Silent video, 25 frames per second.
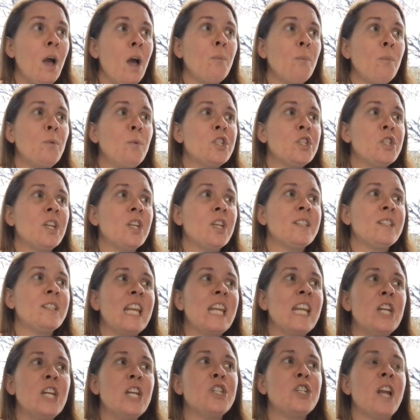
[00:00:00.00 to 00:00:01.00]
which says
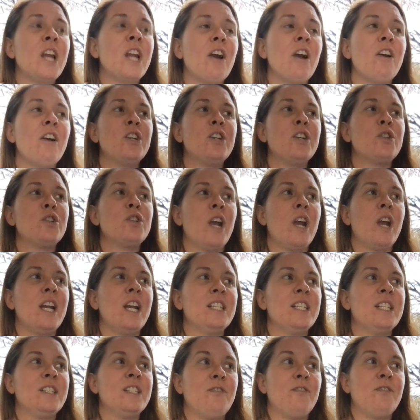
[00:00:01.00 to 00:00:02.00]
that each inherited
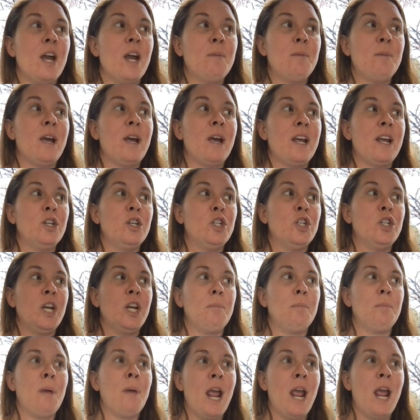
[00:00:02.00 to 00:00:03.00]
trait is defined by a
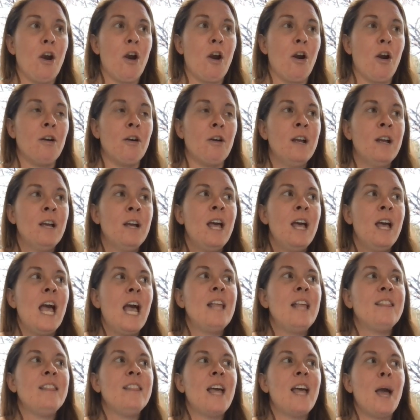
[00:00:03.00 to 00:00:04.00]
gene pair,
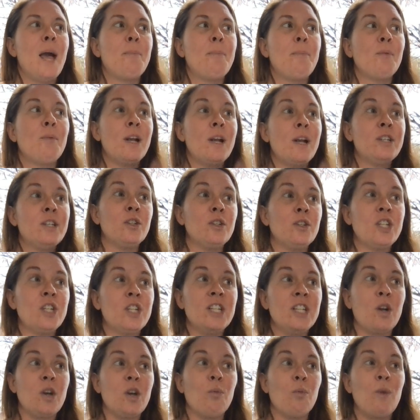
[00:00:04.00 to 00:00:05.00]
and that parental
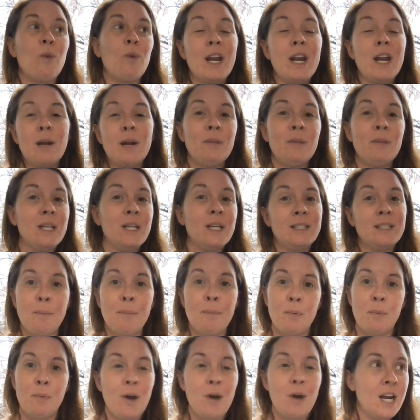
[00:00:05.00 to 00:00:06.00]
genes are randomly
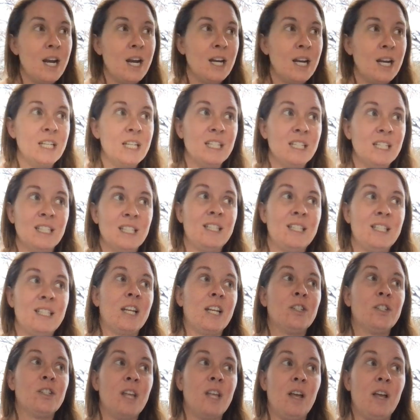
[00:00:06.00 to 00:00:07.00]
separated into
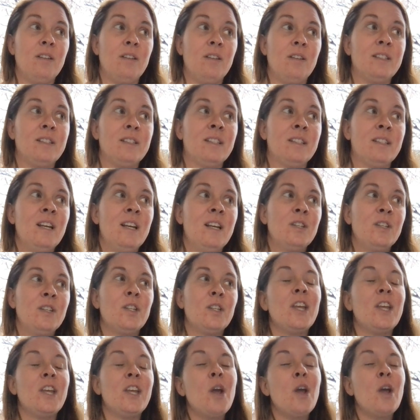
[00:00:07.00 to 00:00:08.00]
sex cells
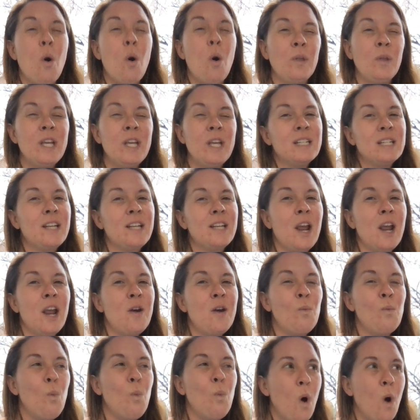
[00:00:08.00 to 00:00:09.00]
so that they only
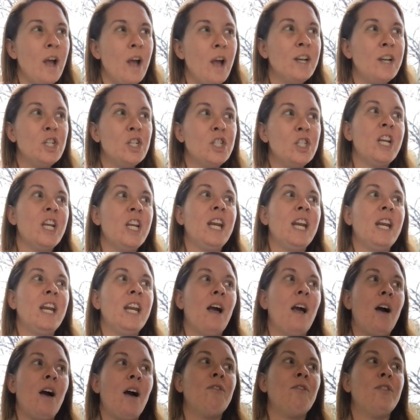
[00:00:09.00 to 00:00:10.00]
contain 1
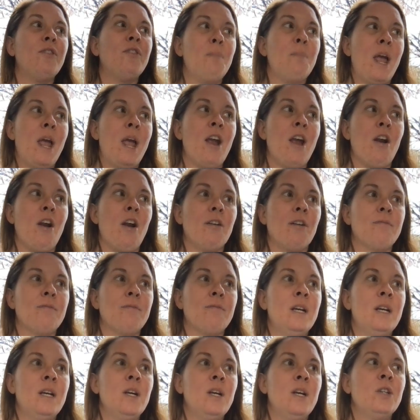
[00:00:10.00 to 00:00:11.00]
gene of the pair.
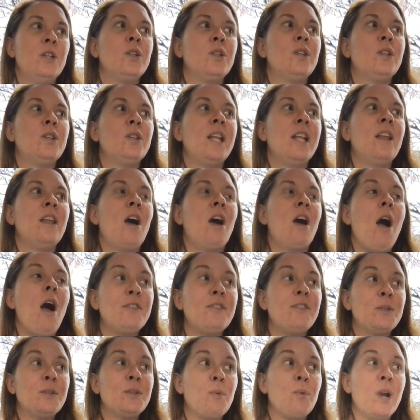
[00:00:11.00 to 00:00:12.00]
So then the
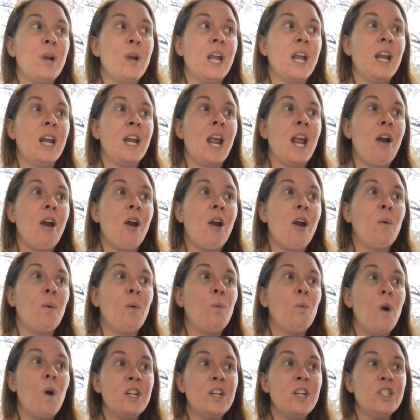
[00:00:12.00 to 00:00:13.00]
offspring
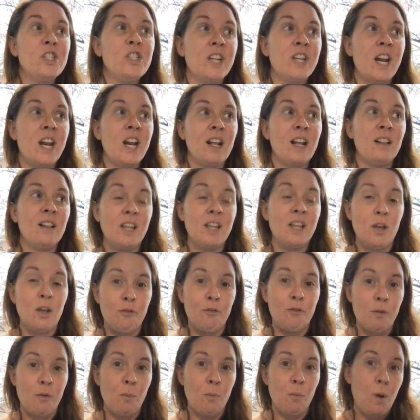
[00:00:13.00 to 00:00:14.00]
inherit 1 genetic
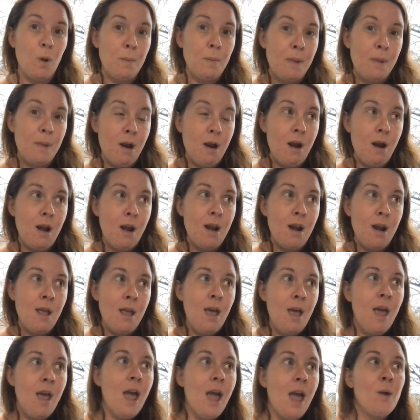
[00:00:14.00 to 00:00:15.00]
allele from one parent
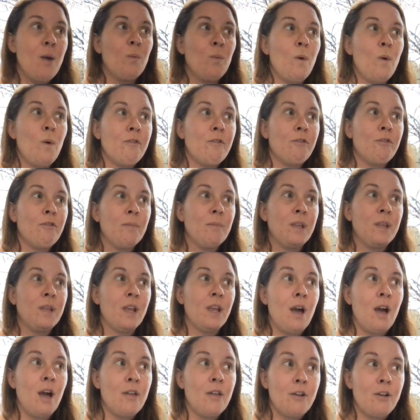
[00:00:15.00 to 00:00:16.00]
and 1 from
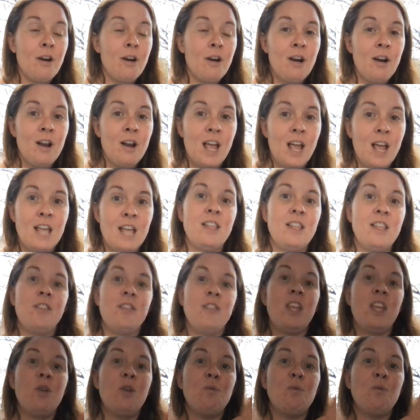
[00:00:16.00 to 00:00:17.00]
the other, and
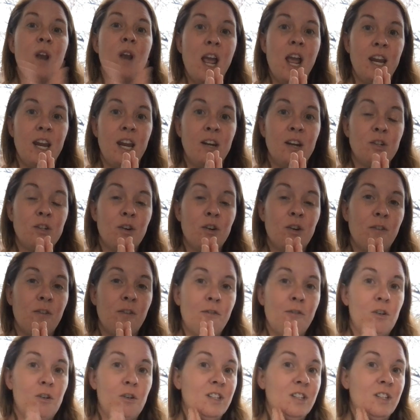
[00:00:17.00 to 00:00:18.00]
then they unite during
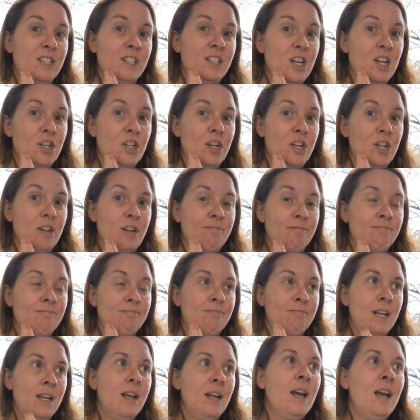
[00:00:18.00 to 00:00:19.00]
fertilization.
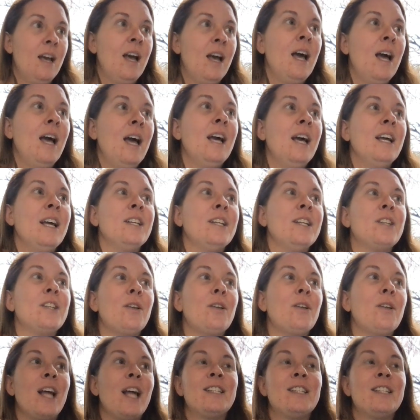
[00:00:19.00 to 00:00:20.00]

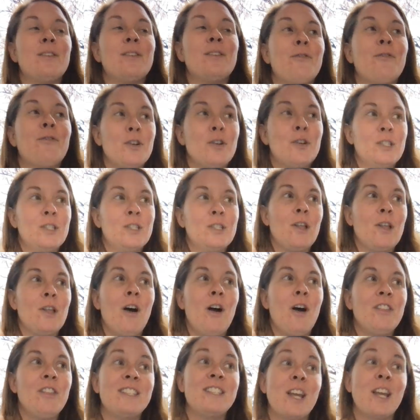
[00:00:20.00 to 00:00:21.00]
So that's the first
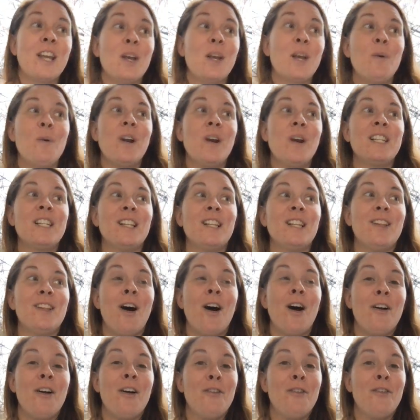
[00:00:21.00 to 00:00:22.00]
law. The second one is the
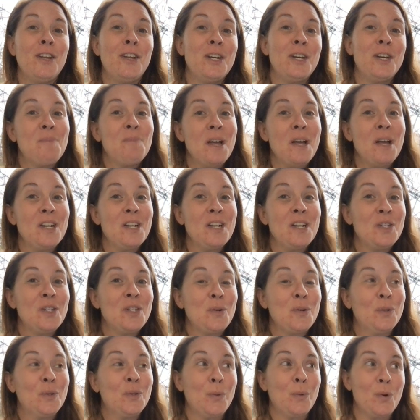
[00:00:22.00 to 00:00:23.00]
law of independent
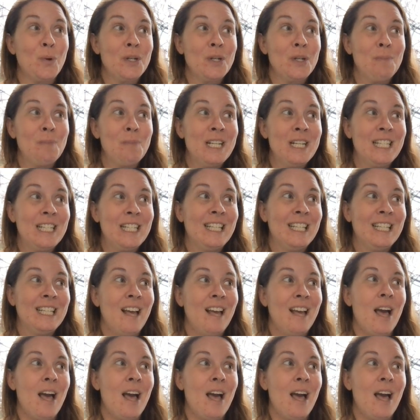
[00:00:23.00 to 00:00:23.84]
assortment,